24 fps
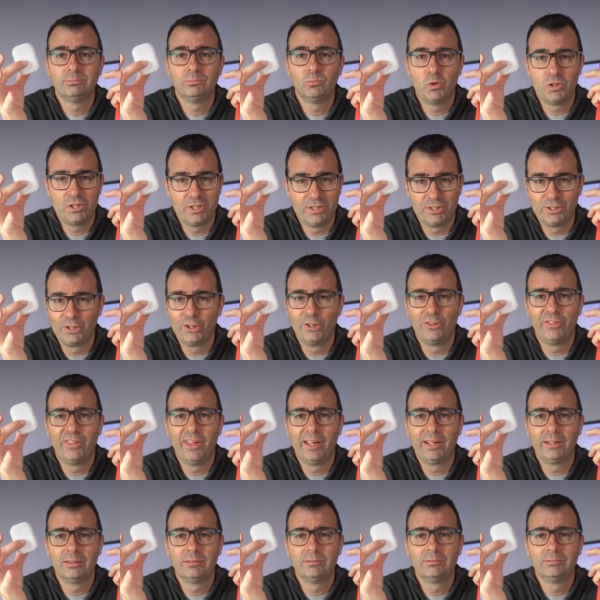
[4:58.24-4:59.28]
which is a good
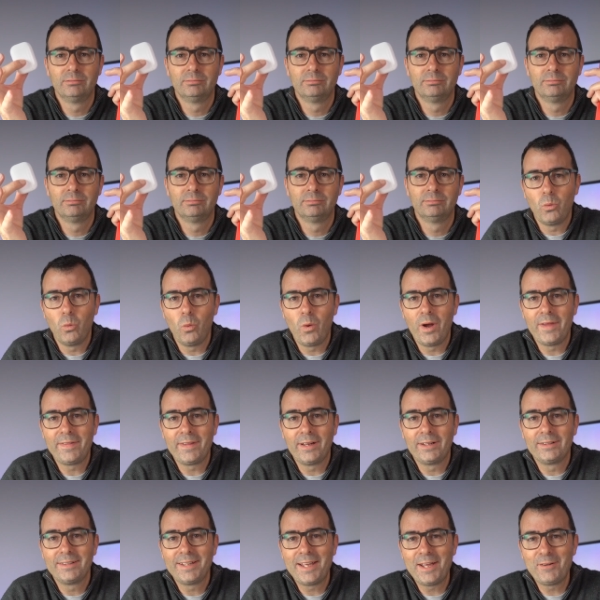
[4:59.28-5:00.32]
thing.
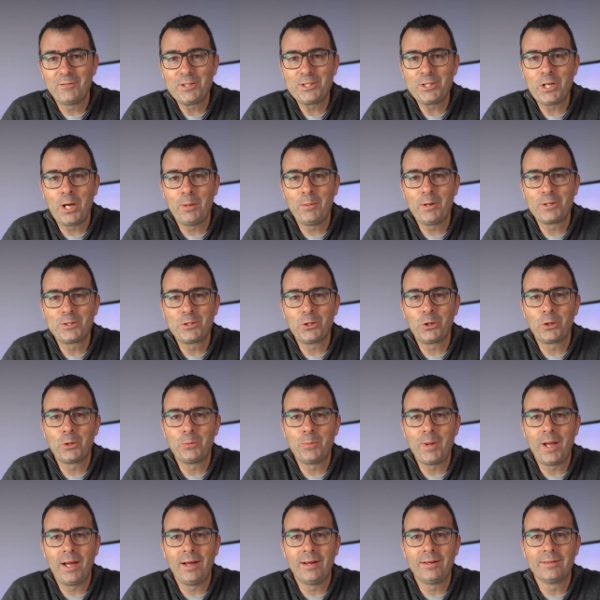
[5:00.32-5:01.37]
Weather. Every time I talk
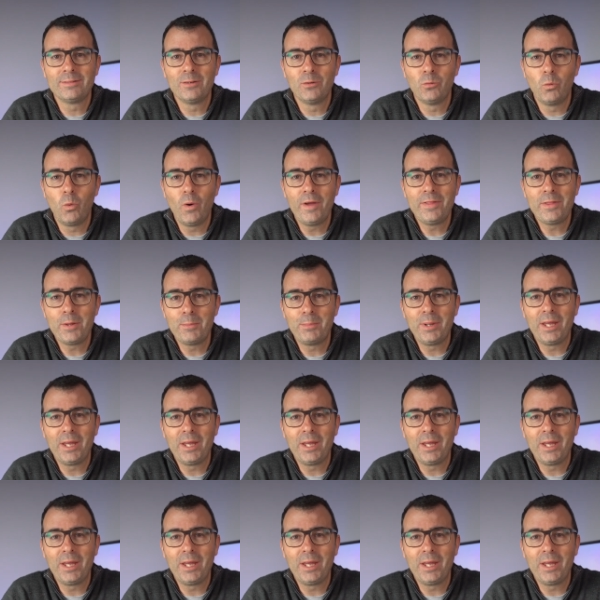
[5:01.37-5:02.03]
about weather